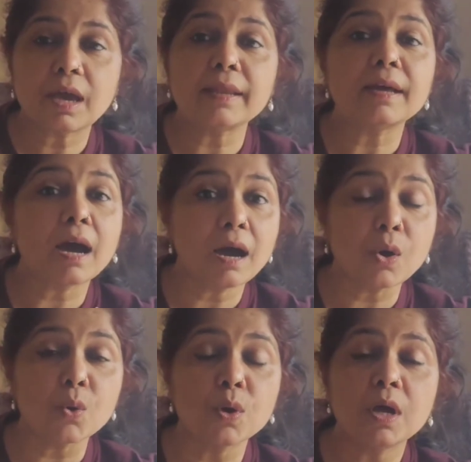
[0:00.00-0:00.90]
and
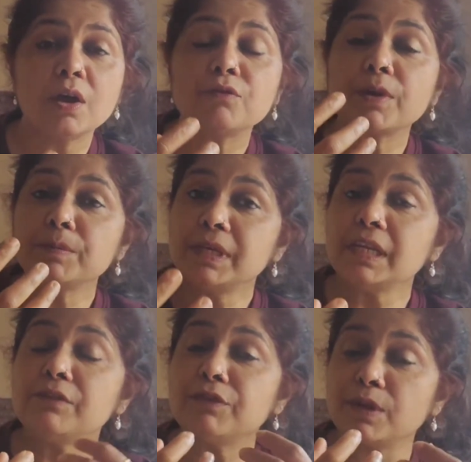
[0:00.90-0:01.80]
how from
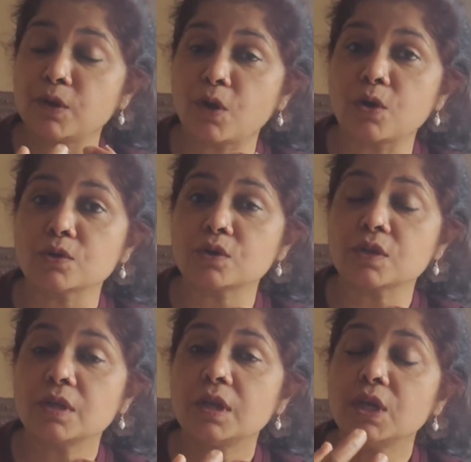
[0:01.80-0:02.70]
grief and
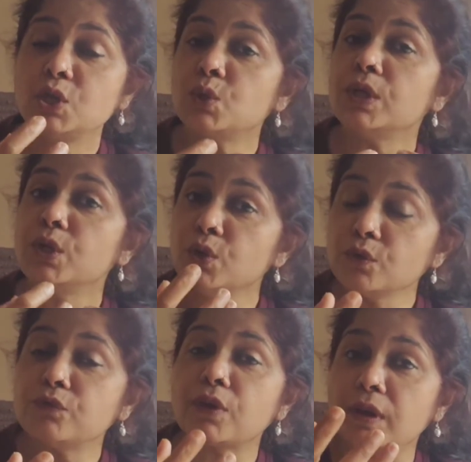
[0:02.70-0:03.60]
loss you can
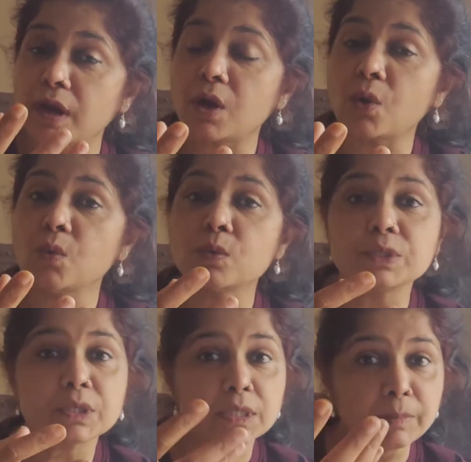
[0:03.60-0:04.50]
look for love
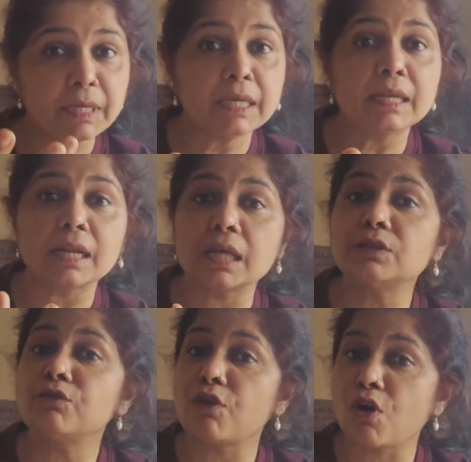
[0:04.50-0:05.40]
which is coming in
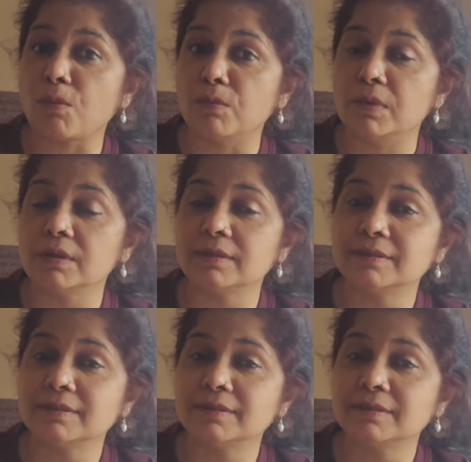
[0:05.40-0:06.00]
another form.